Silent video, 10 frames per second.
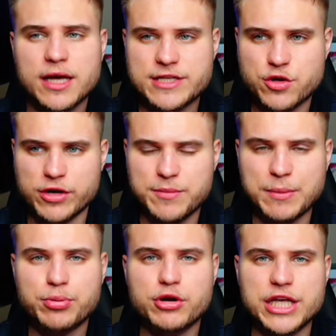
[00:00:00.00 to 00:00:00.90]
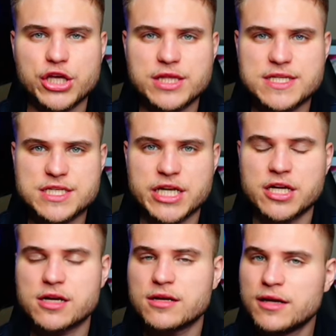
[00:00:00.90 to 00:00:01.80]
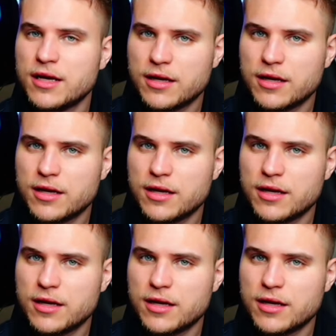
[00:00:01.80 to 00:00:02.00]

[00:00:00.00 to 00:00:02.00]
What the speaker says: is going to be pretty good this year.